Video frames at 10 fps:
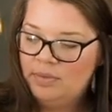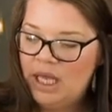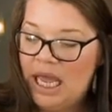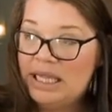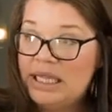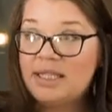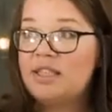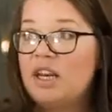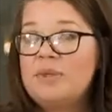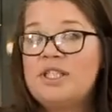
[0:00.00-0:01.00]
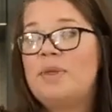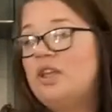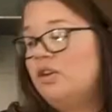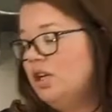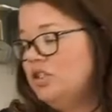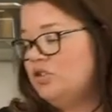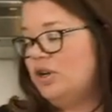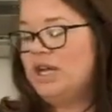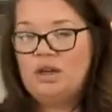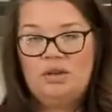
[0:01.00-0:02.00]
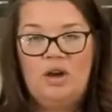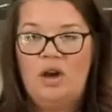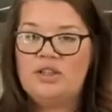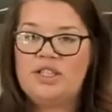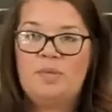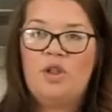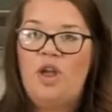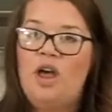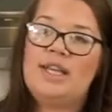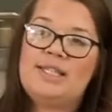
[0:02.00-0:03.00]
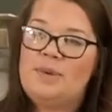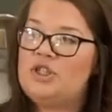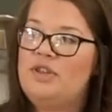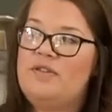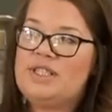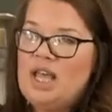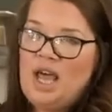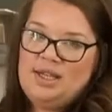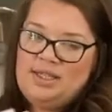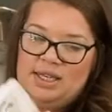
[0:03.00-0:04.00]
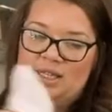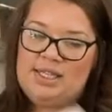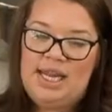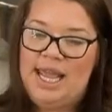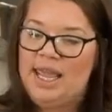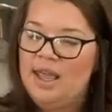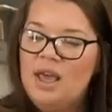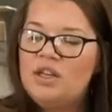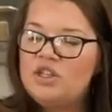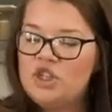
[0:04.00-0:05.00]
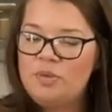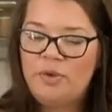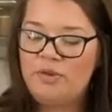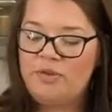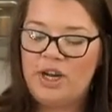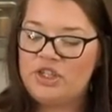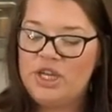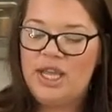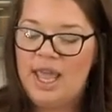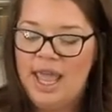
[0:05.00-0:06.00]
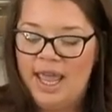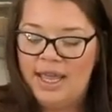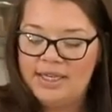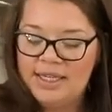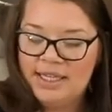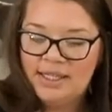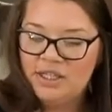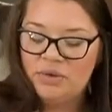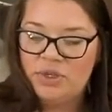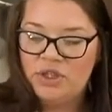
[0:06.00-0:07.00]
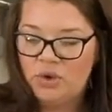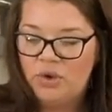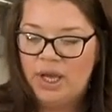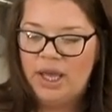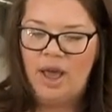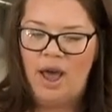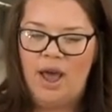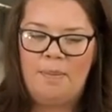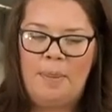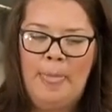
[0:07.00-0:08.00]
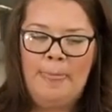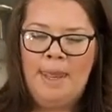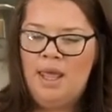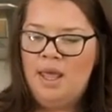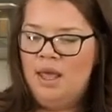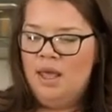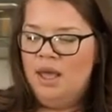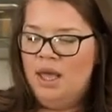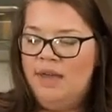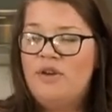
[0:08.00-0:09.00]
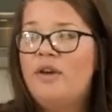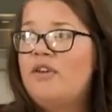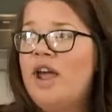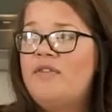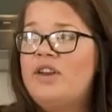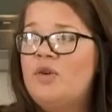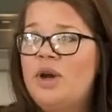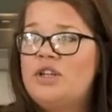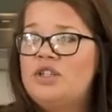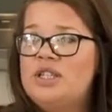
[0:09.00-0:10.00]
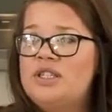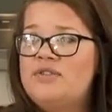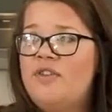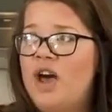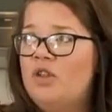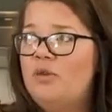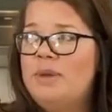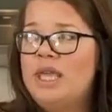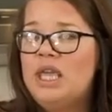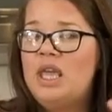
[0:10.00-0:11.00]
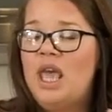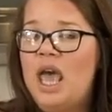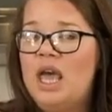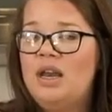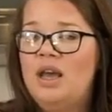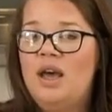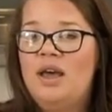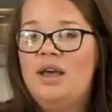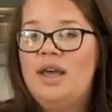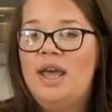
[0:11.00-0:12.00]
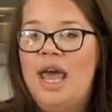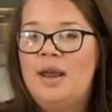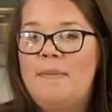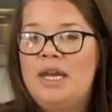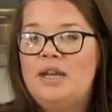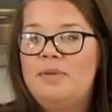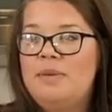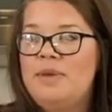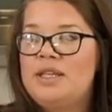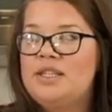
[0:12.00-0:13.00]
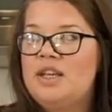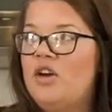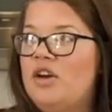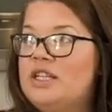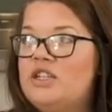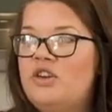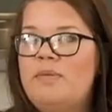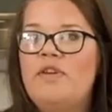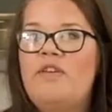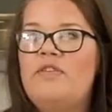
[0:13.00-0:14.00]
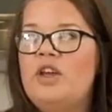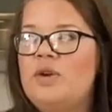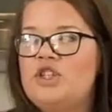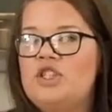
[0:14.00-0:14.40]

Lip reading: And this is going to be something you're going to drink all summer long, especially if it's as hot as it is today. Super refreshing and easy to enjoy. If you ever have any questions, follow me at Amanda B Mixing on Instagram. If you have any questions about